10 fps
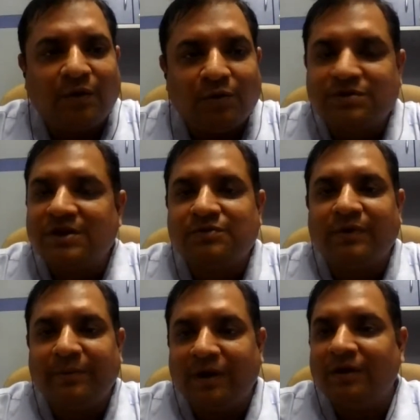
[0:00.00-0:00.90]
close this
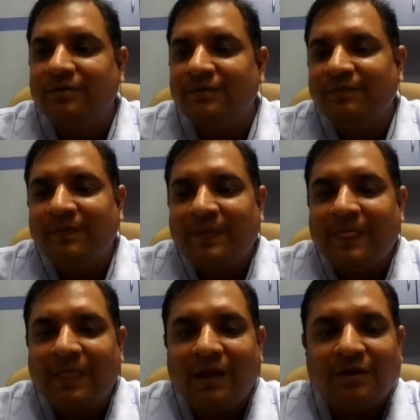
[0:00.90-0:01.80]
webinar.
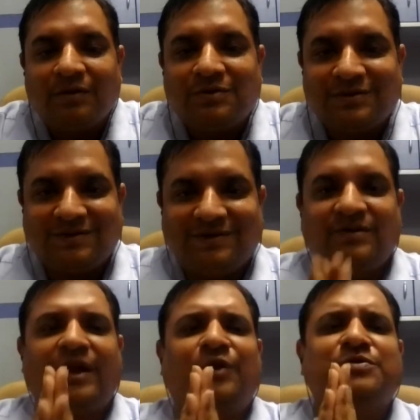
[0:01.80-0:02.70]

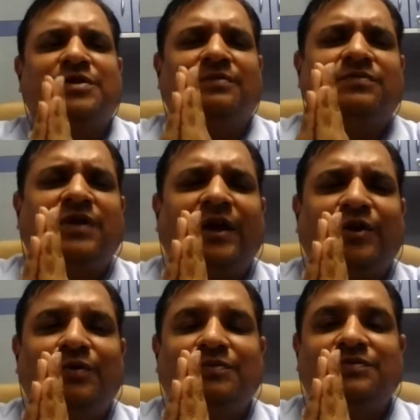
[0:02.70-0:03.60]
Thank you, sir.
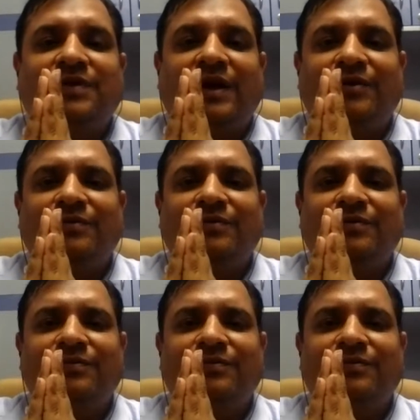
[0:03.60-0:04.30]
Thank you. Thank you.